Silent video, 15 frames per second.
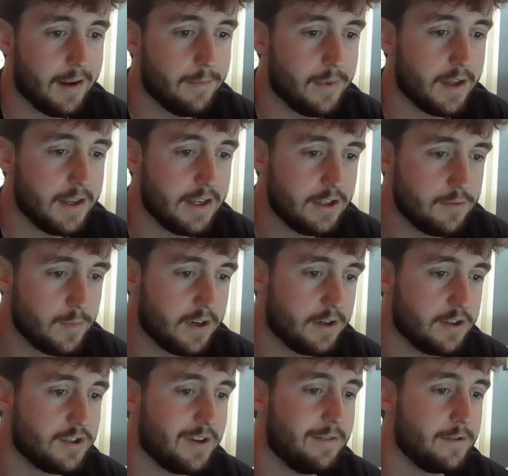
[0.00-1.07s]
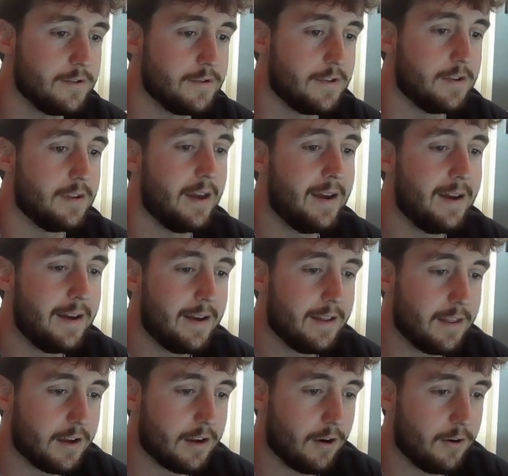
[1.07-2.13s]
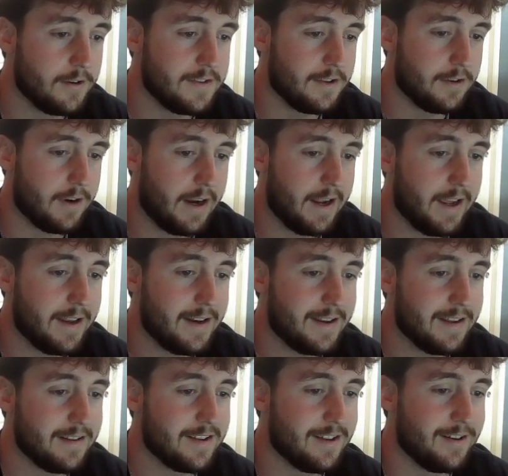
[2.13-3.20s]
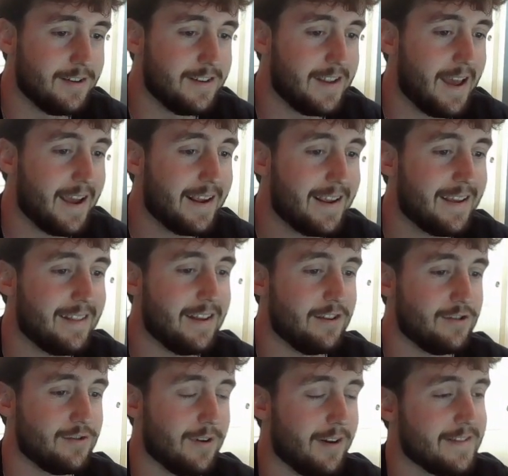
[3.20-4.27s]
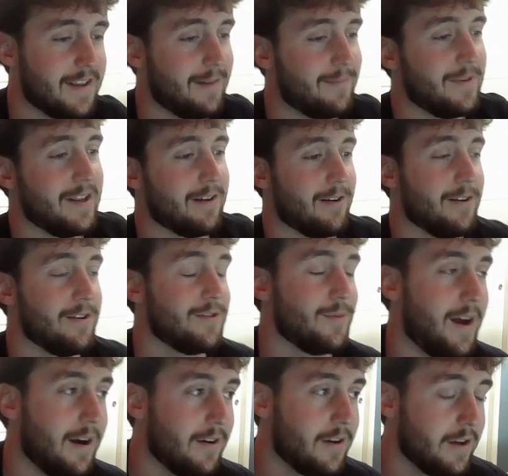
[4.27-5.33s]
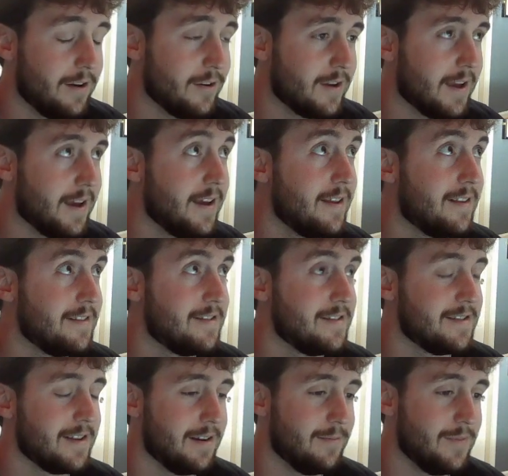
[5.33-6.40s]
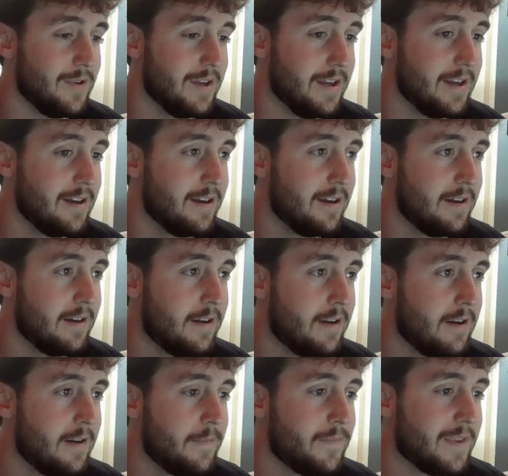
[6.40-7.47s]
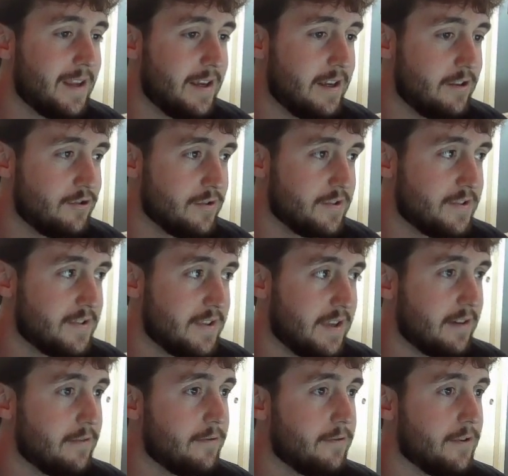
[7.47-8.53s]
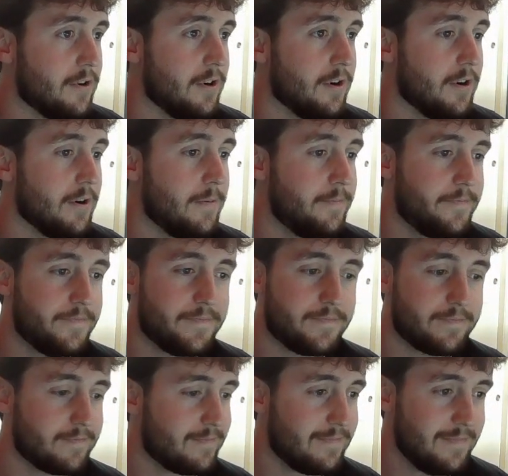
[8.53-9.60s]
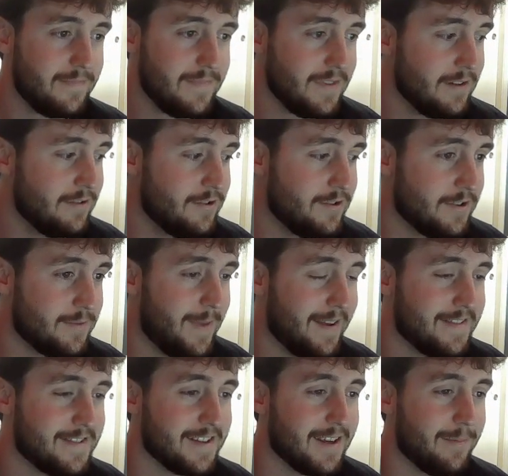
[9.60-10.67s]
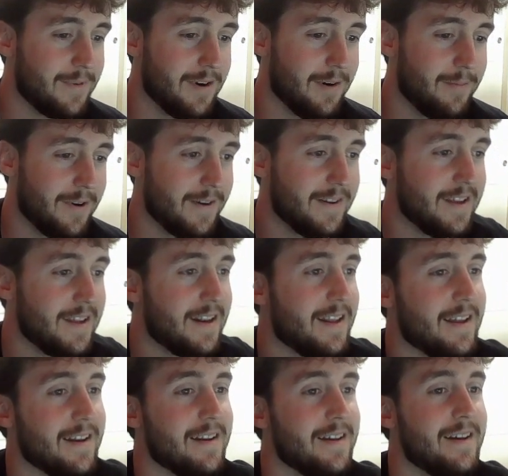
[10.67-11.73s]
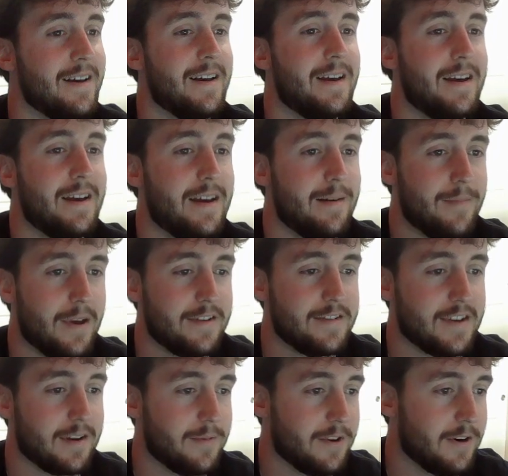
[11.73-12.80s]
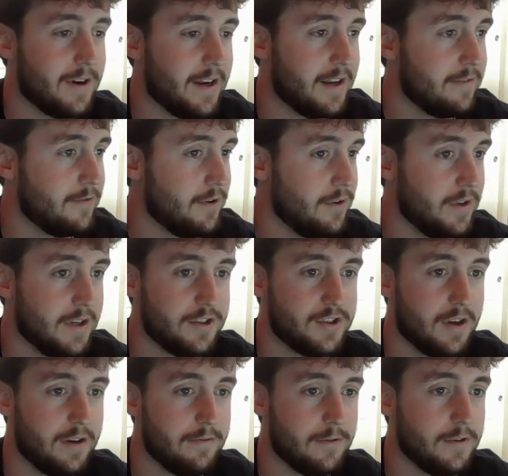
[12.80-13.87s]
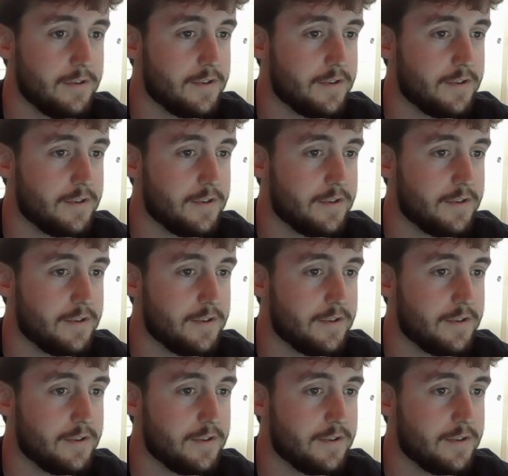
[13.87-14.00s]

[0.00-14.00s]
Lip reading: but each player shuffles the cards in their hand into their deck and then draws that many cards. Wow, okay, this is going to be interesting for just messing up your opponent and messing up their hand if you need a shuffle, so